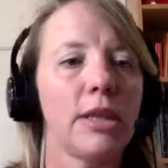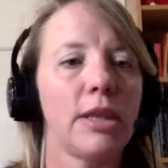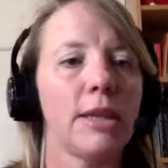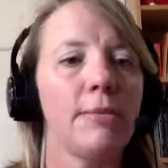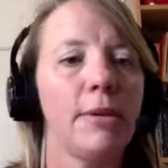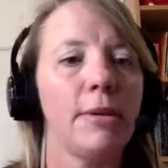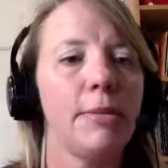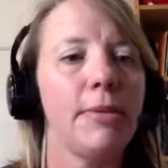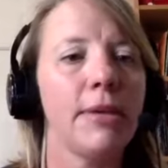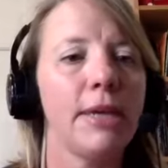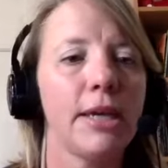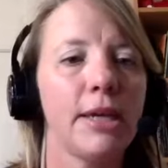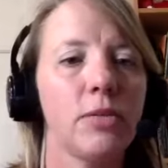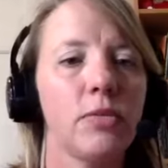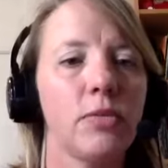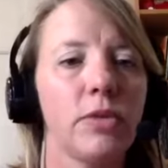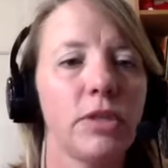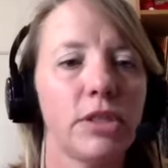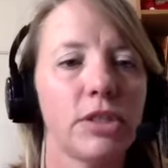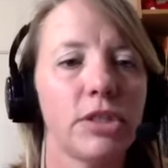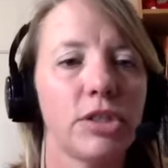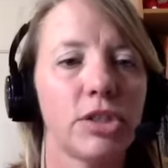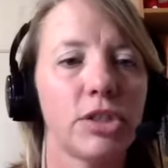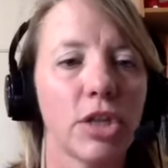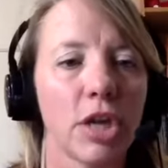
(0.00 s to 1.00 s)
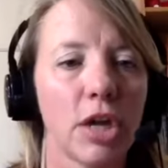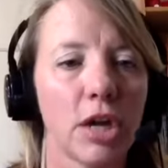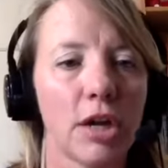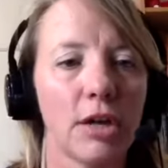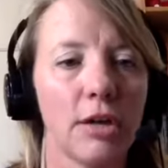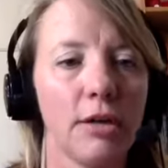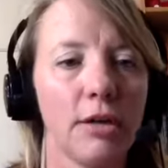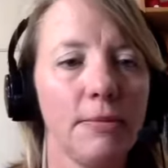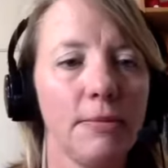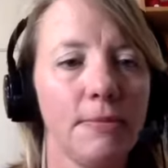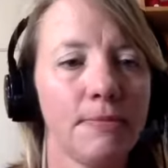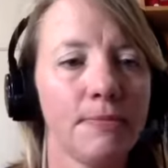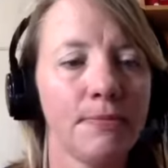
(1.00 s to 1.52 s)
let me begin with
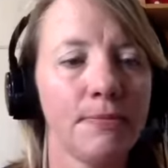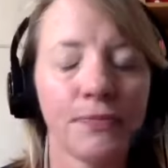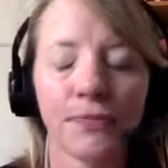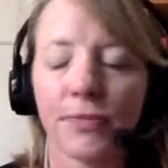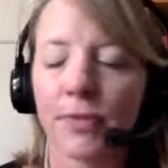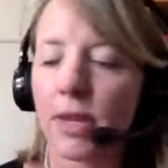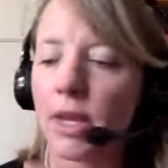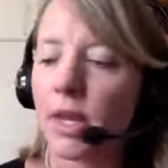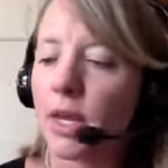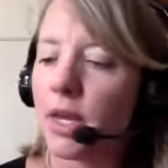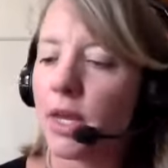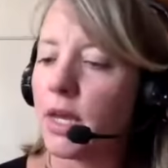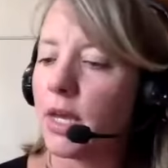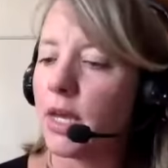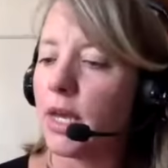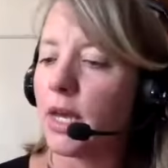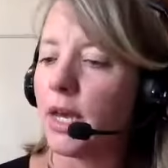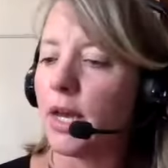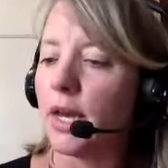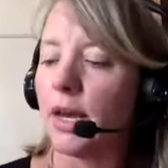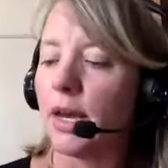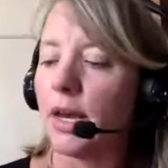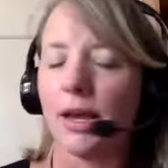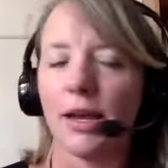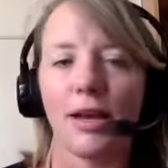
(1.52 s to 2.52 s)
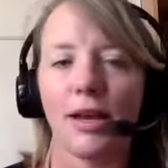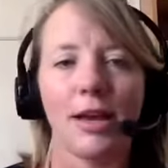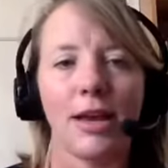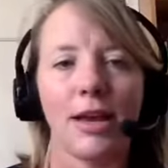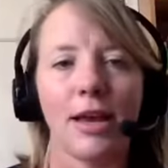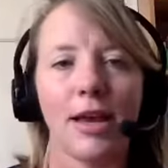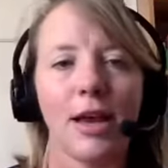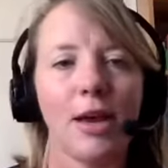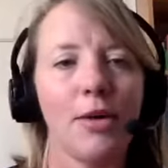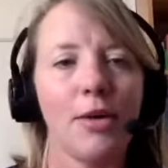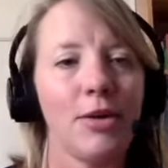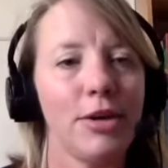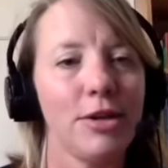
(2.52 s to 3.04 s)
John.
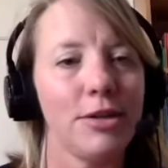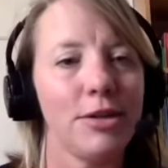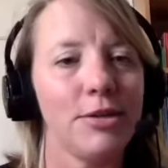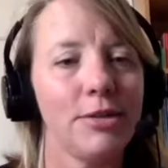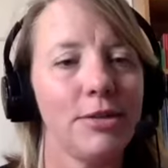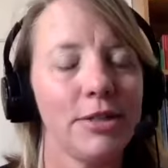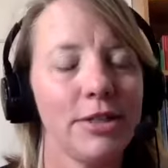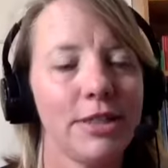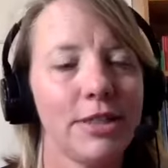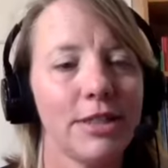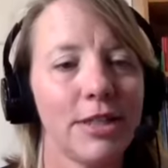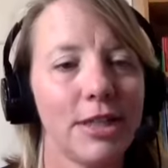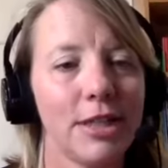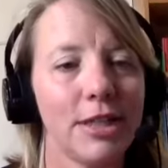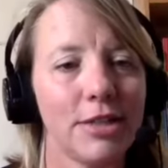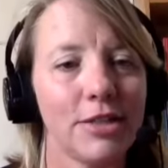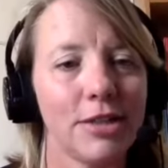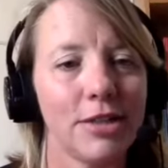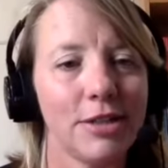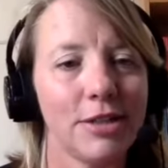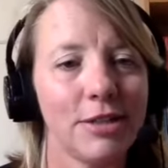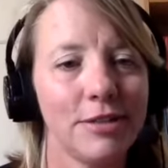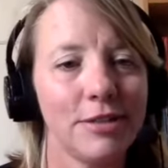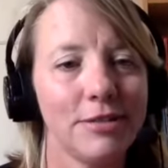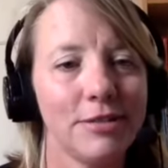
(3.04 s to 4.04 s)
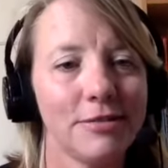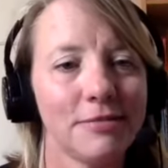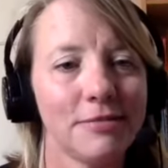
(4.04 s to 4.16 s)
How are you doing today, John?